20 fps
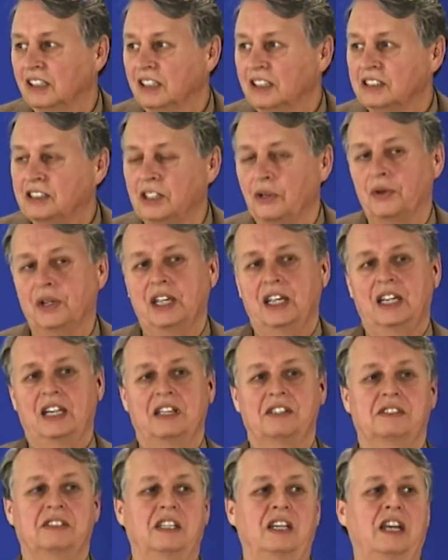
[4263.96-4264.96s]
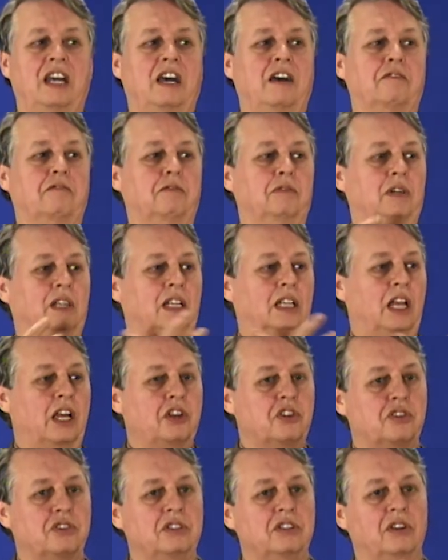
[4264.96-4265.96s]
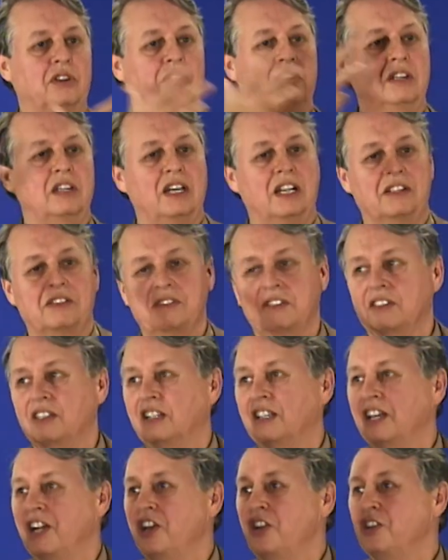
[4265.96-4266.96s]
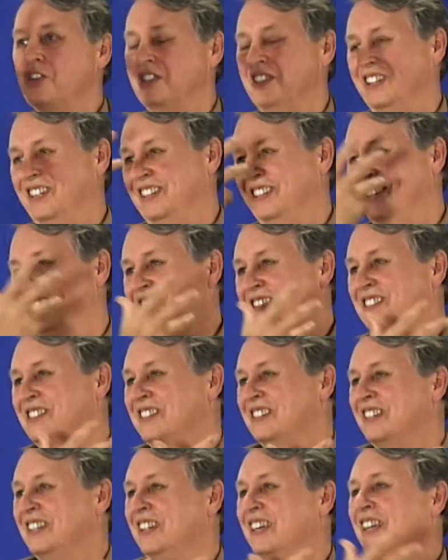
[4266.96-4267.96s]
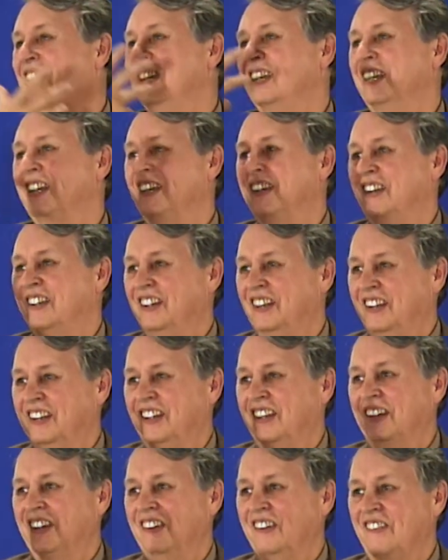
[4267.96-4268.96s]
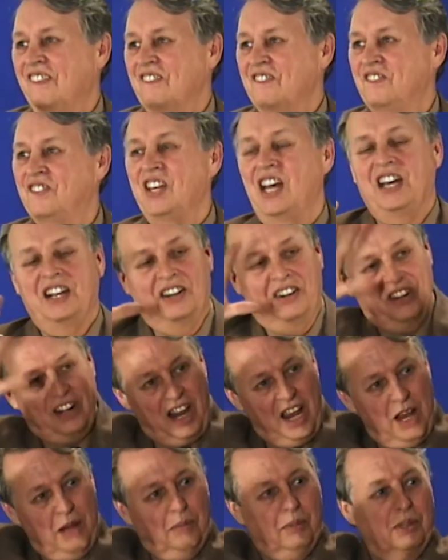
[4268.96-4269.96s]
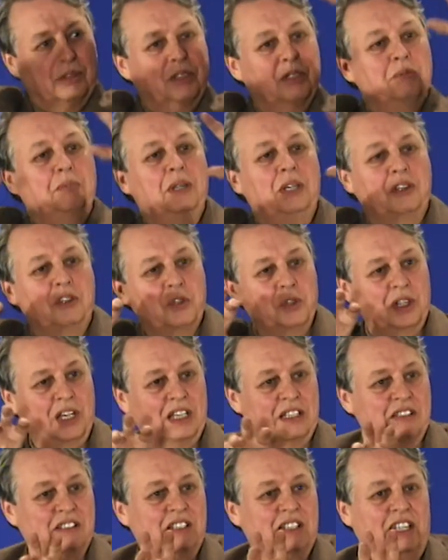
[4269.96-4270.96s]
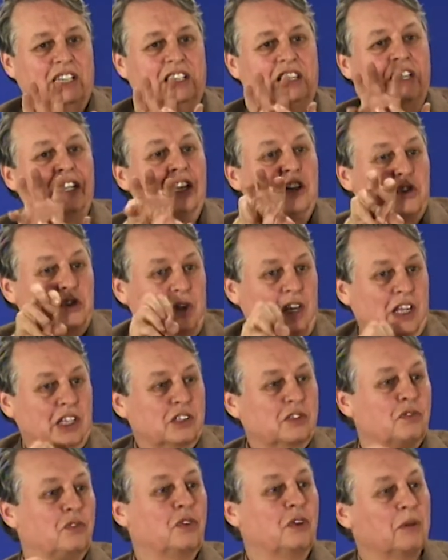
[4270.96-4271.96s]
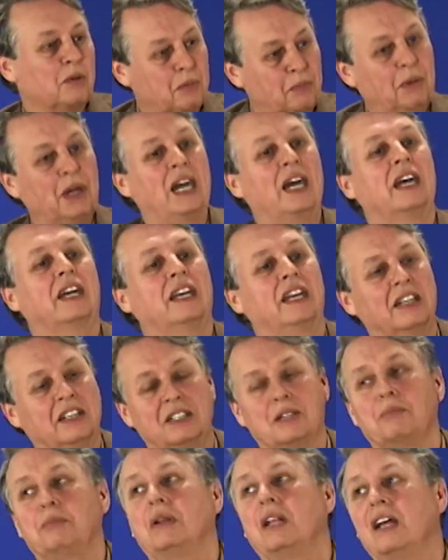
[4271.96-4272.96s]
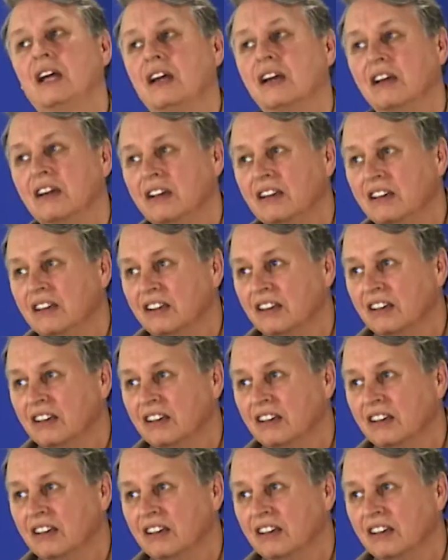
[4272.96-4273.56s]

So it has to have relational constellations that are able to be translated and transformed back into play,